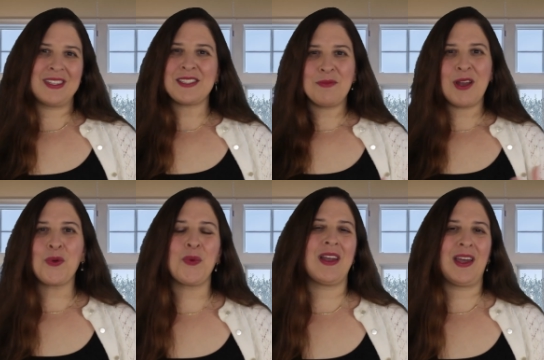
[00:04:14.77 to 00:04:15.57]
It doesn't
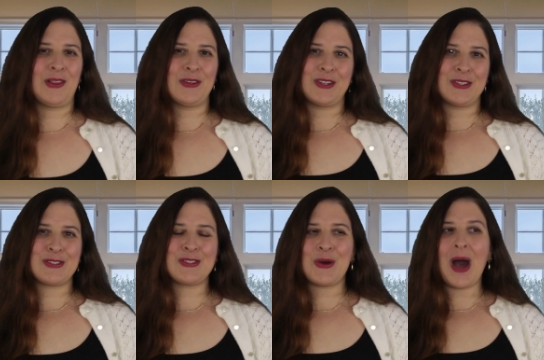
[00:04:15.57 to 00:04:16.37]
matter what I
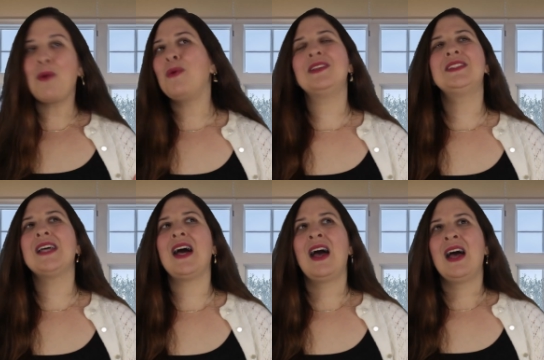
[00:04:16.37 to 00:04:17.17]
learn. So I want
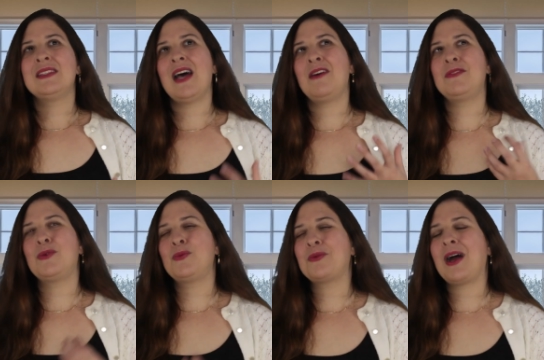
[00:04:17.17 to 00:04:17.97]
to have
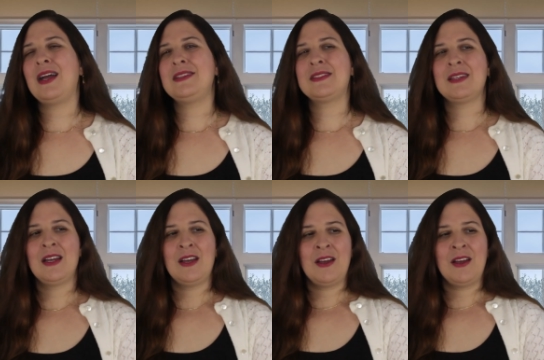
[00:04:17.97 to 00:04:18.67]
the right